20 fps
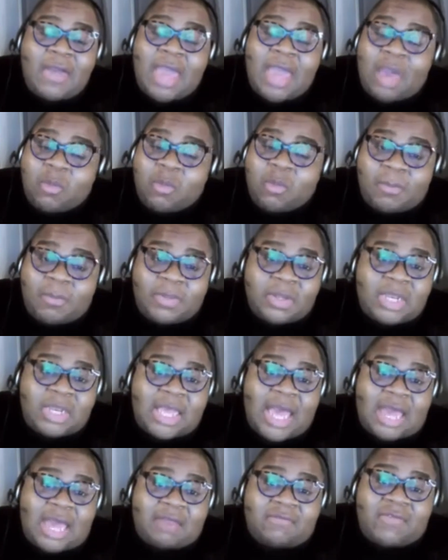and we're building
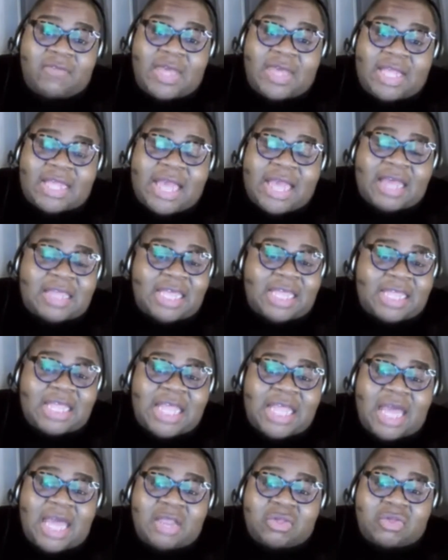out events, I think
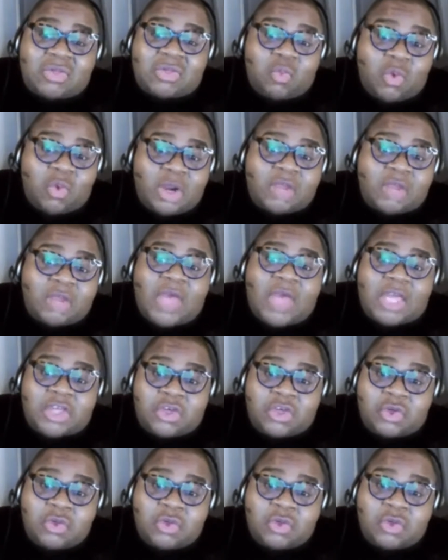that is the work that you,